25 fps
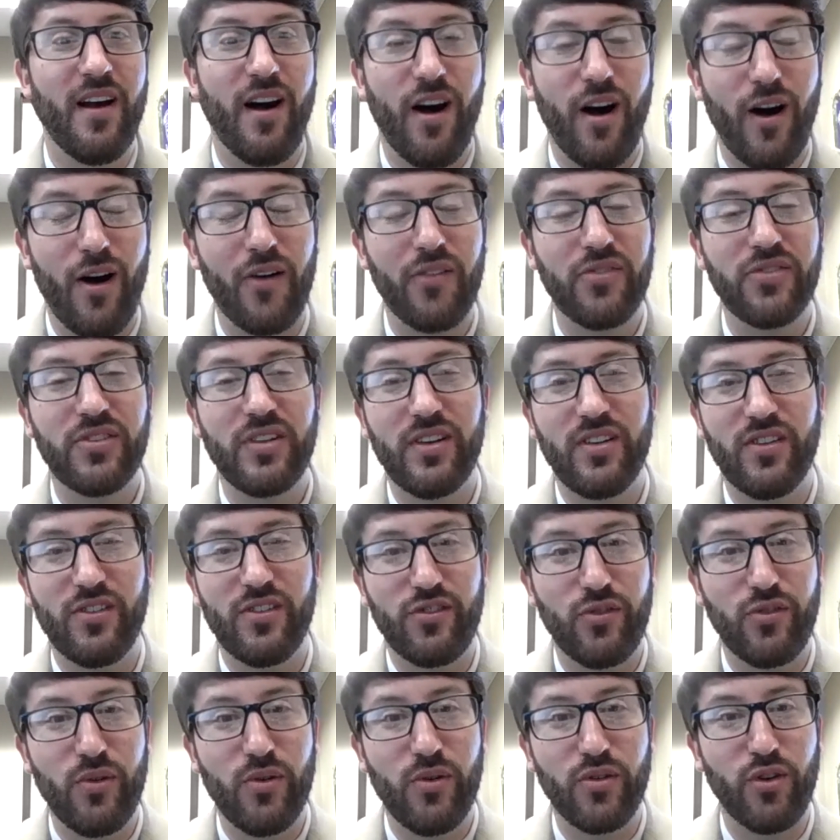often
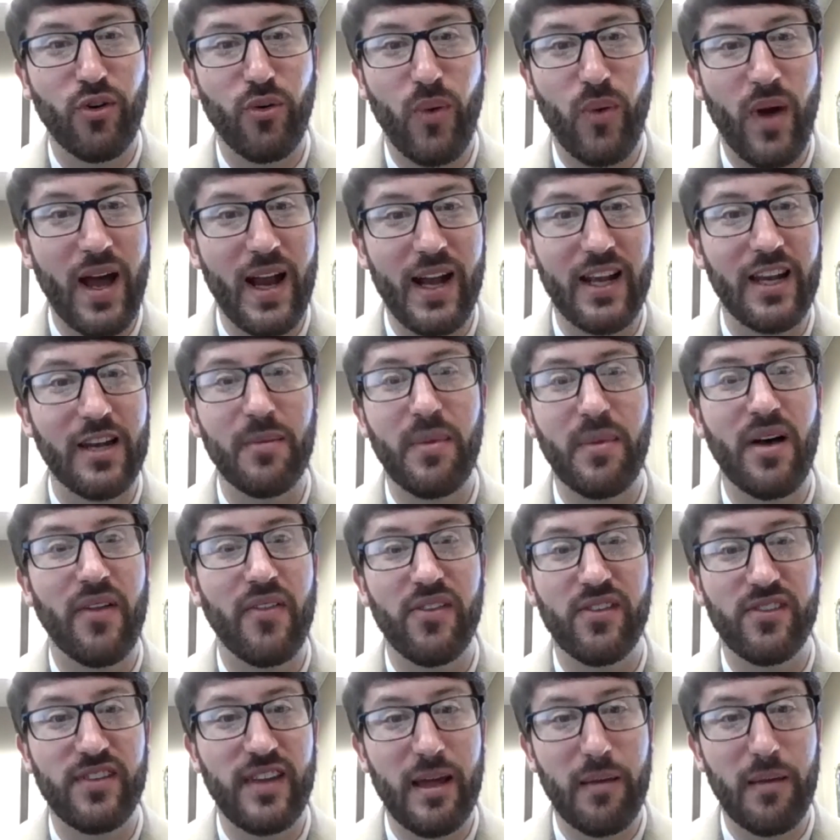students are writing about
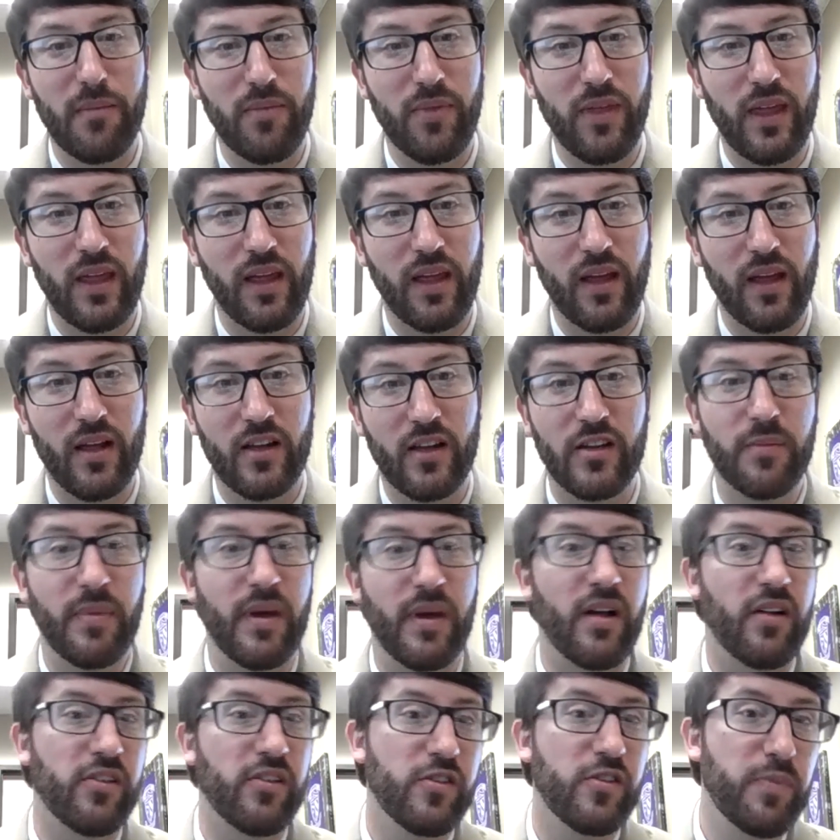the same thing. It's
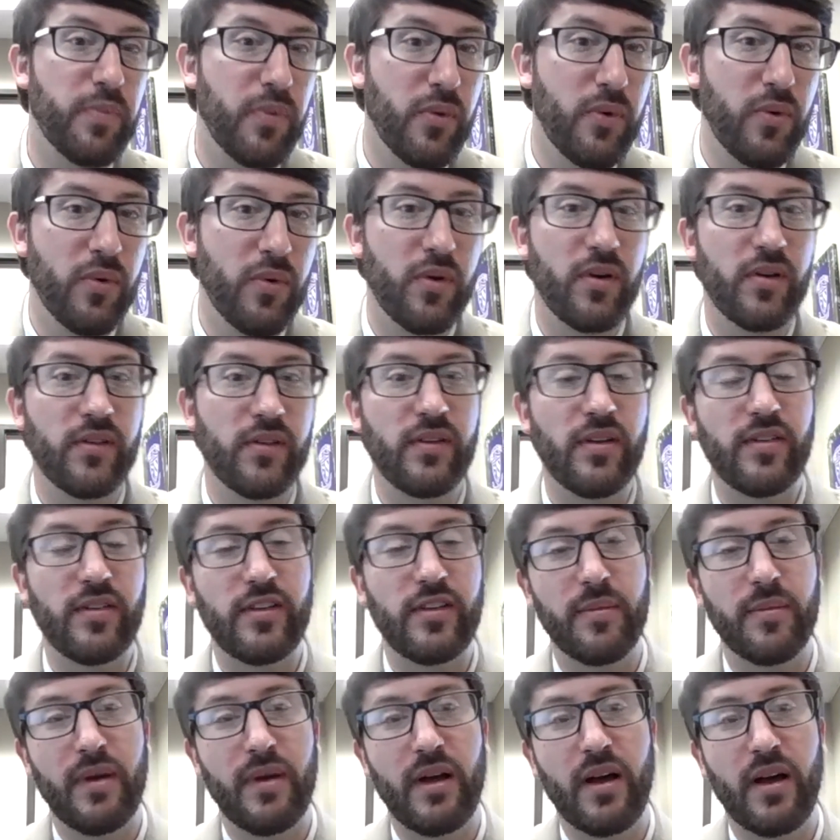about sports. It's
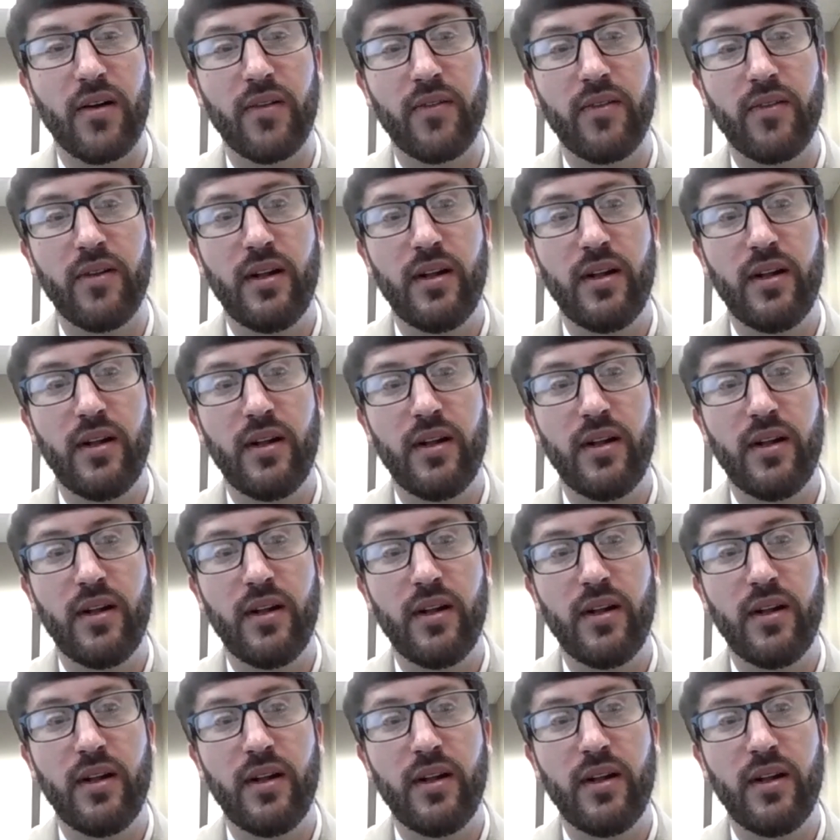about,